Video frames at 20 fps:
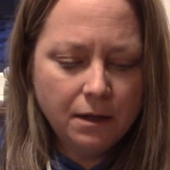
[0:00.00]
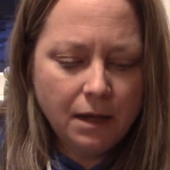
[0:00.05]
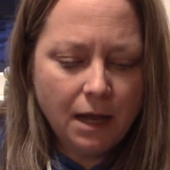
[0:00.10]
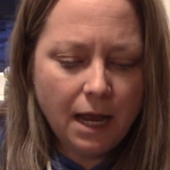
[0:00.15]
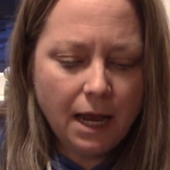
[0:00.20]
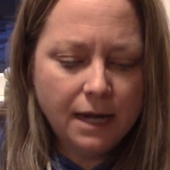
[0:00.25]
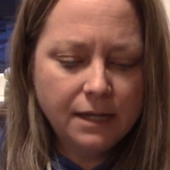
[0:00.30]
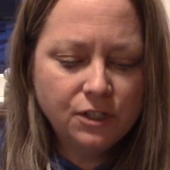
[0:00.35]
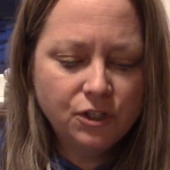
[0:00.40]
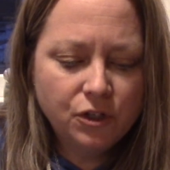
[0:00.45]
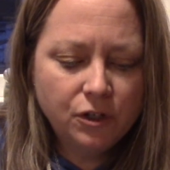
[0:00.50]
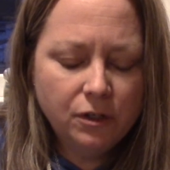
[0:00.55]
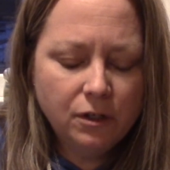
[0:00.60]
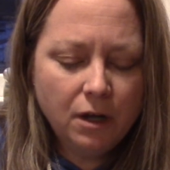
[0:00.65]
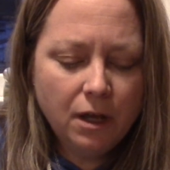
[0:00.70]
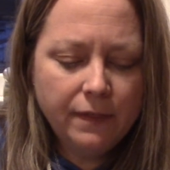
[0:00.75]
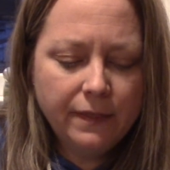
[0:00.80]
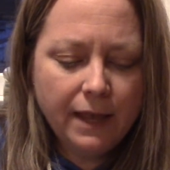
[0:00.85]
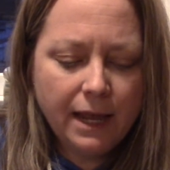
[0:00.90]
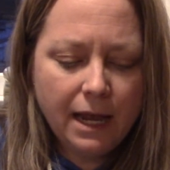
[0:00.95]
I turned
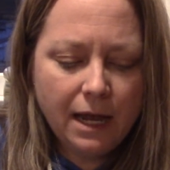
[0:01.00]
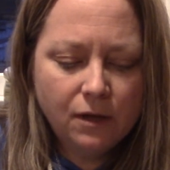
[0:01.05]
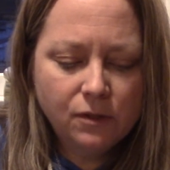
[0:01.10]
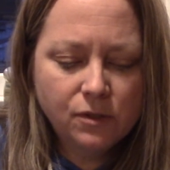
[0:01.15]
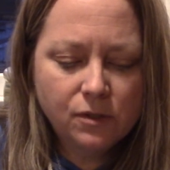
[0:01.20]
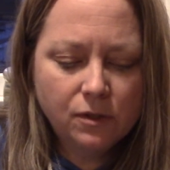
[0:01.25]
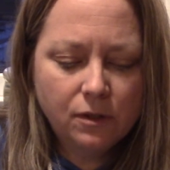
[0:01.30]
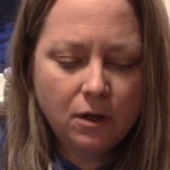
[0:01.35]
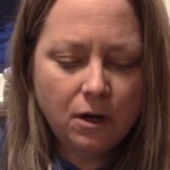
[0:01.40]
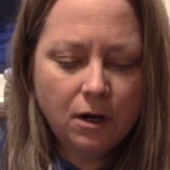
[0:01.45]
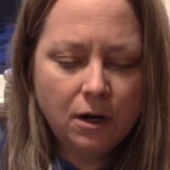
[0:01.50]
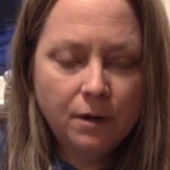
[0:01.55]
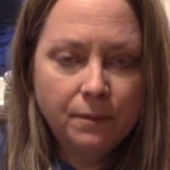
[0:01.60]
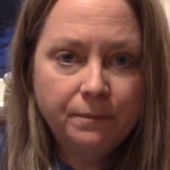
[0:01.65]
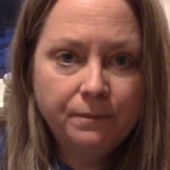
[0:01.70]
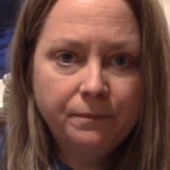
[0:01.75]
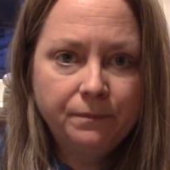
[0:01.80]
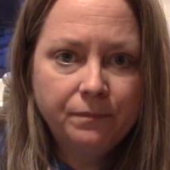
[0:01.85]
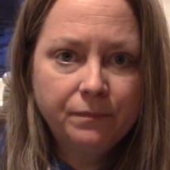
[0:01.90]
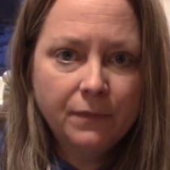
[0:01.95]
on the house
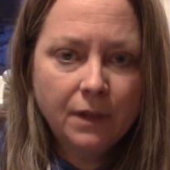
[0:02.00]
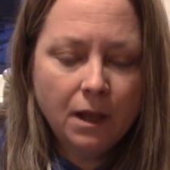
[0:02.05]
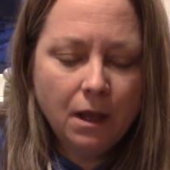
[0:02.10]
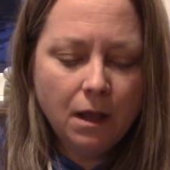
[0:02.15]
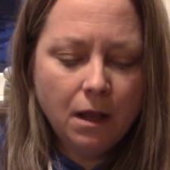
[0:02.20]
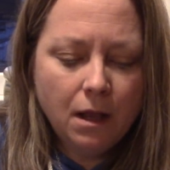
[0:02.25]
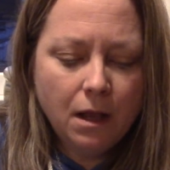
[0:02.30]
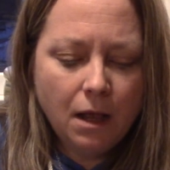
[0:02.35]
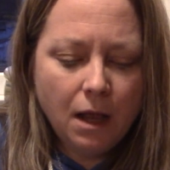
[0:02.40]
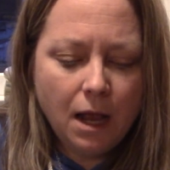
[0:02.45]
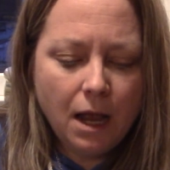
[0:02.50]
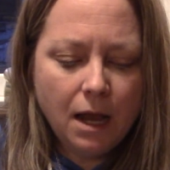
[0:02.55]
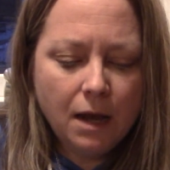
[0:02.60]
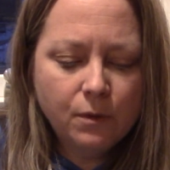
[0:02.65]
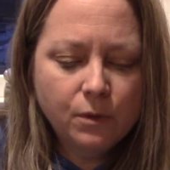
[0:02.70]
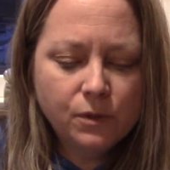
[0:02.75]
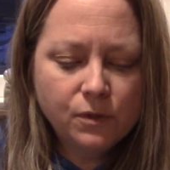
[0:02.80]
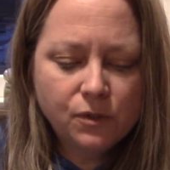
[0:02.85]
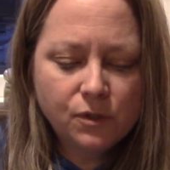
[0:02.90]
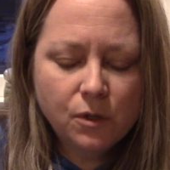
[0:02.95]
alarm. I
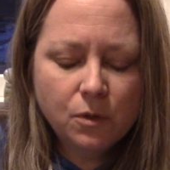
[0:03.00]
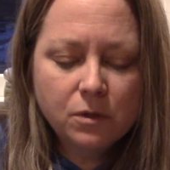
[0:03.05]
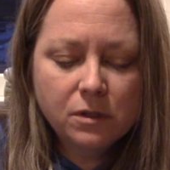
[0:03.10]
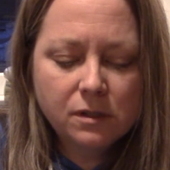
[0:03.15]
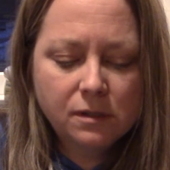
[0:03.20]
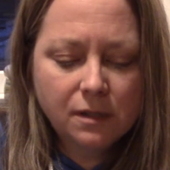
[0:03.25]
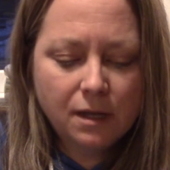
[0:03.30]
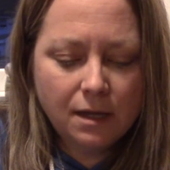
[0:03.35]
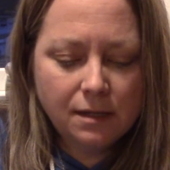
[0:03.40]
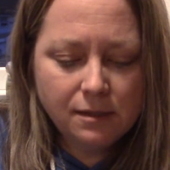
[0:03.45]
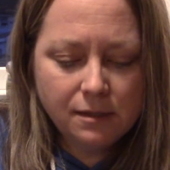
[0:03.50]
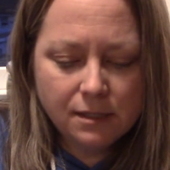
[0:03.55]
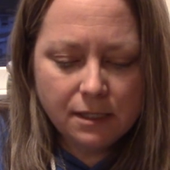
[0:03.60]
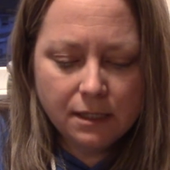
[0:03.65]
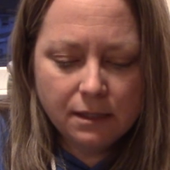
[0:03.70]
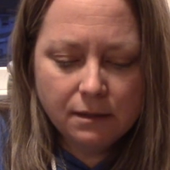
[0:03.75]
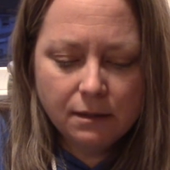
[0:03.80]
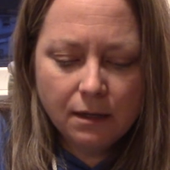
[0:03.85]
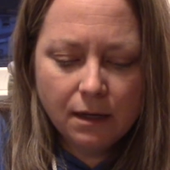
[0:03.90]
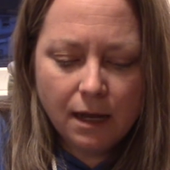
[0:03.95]
was so
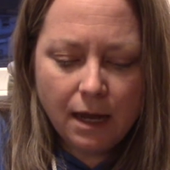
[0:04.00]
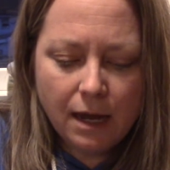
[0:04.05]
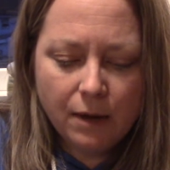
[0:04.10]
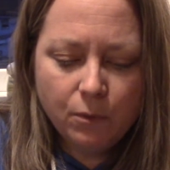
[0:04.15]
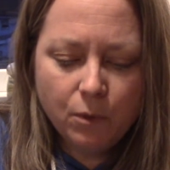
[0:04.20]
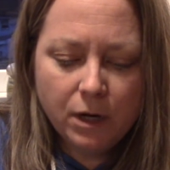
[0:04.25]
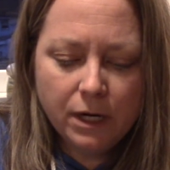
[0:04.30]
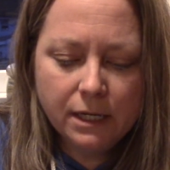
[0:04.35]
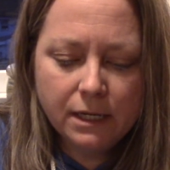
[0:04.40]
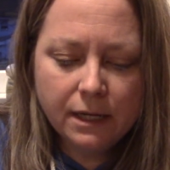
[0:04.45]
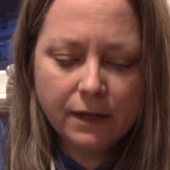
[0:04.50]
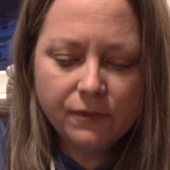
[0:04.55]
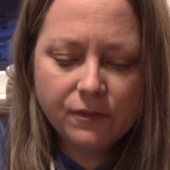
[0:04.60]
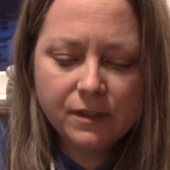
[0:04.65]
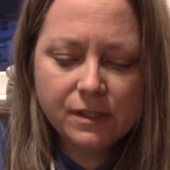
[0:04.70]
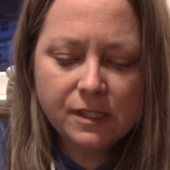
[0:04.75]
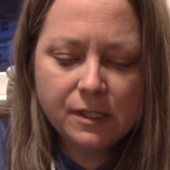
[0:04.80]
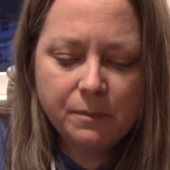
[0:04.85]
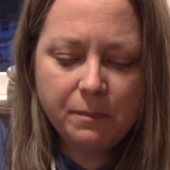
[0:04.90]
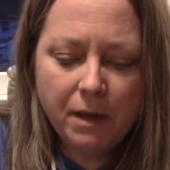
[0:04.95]
disgusted. I wanted to get the
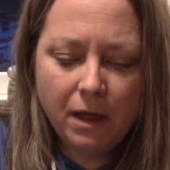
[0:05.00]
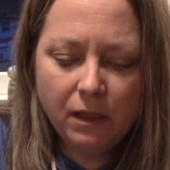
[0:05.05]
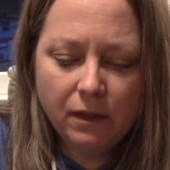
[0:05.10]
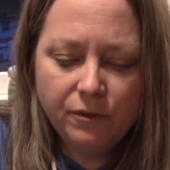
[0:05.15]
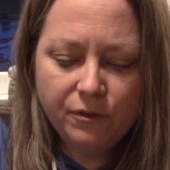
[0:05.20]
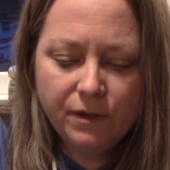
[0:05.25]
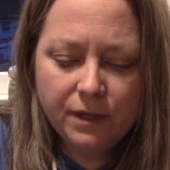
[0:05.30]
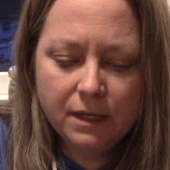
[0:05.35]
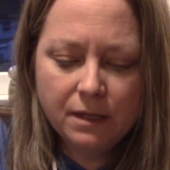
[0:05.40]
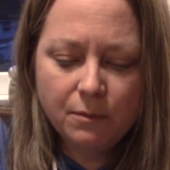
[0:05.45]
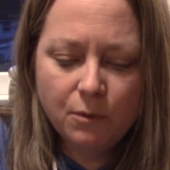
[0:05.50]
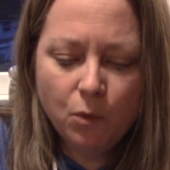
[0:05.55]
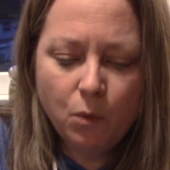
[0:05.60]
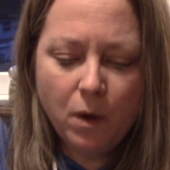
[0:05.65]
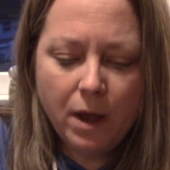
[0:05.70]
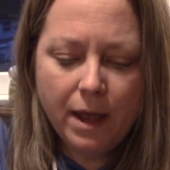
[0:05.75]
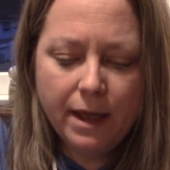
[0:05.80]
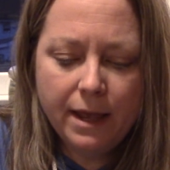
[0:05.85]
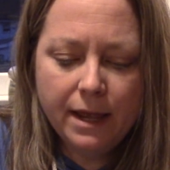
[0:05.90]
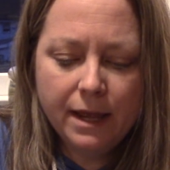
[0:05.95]
smell of him
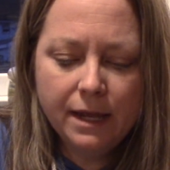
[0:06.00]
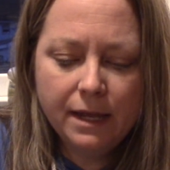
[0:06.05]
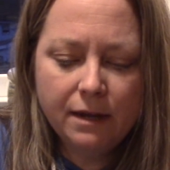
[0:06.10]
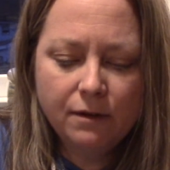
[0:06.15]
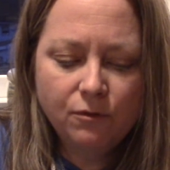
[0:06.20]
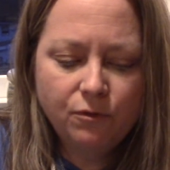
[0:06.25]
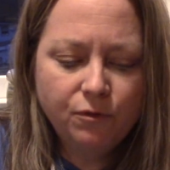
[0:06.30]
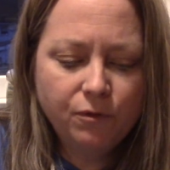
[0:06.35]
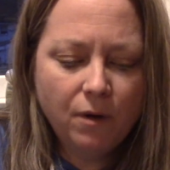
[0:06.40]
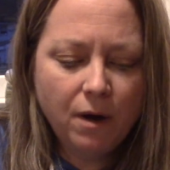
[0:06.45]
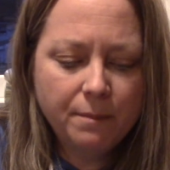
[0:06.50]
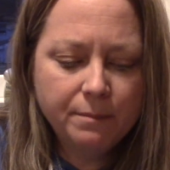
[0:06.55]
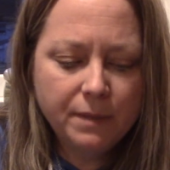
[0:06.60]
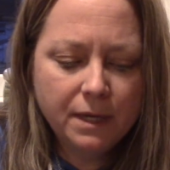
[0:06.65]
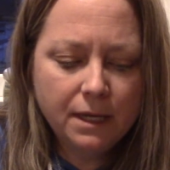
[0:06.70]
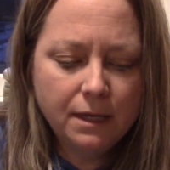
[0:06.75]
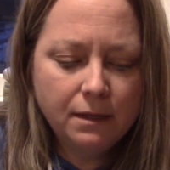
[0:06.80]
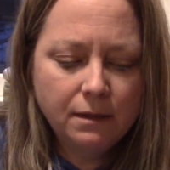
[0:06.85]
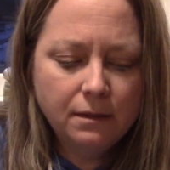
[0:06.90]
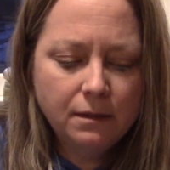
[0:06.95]
away and from
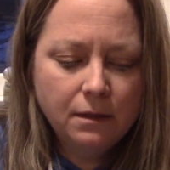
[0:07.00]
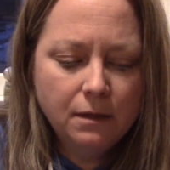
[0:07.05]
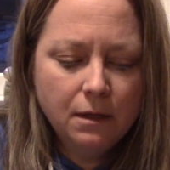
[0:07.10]
me.